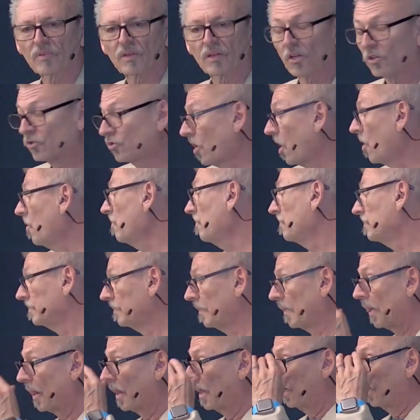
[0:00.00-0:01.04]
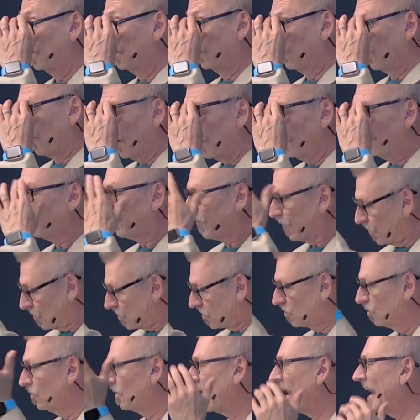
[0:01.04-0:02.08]
So, well, the
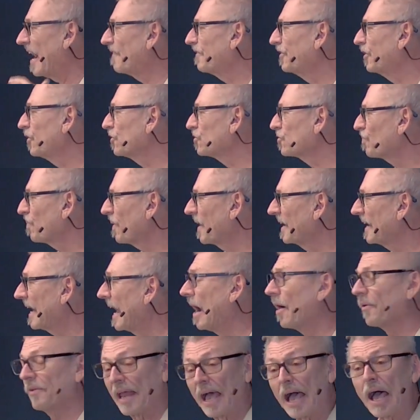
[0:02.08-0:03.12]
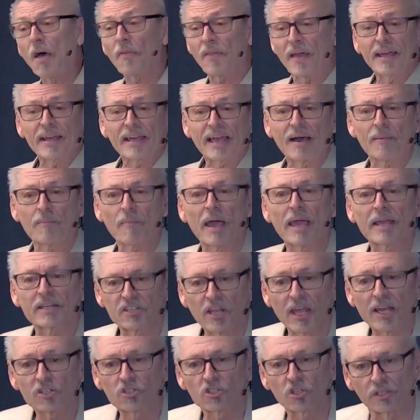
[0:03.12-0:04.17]
first 2.5 years played out. Now that got my
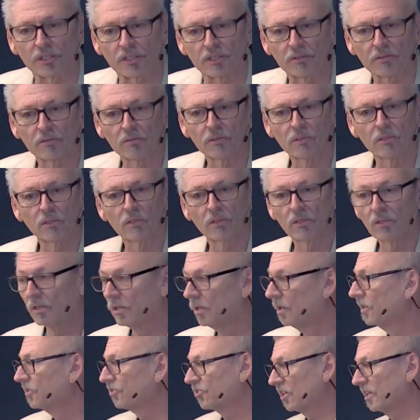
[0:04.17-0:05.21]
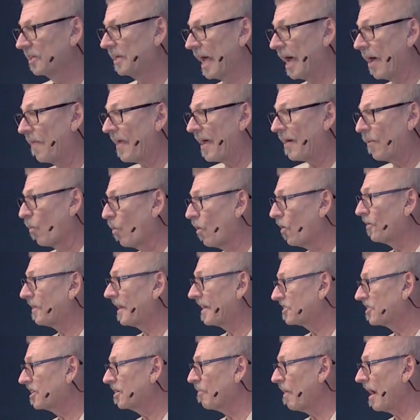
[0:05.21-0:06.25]
attention. See, now that word
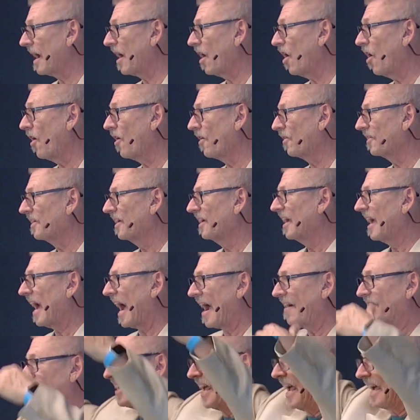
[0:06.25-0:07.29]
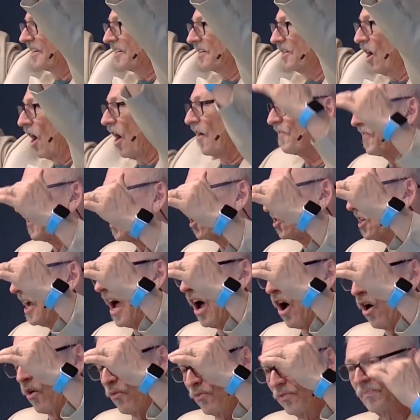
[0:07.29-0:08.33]
that's in my heart, I've taken it off the
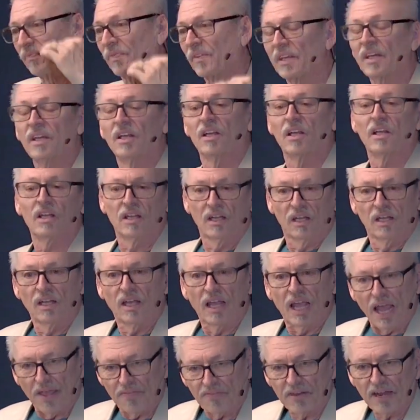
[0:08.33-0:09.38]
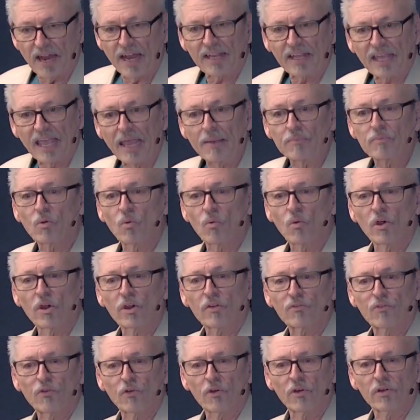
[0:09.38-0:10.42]
shelf, and then I came to work
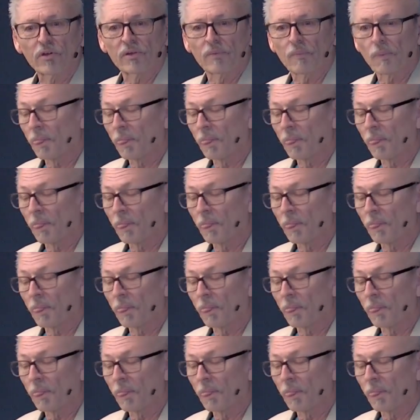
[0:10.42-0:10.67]
for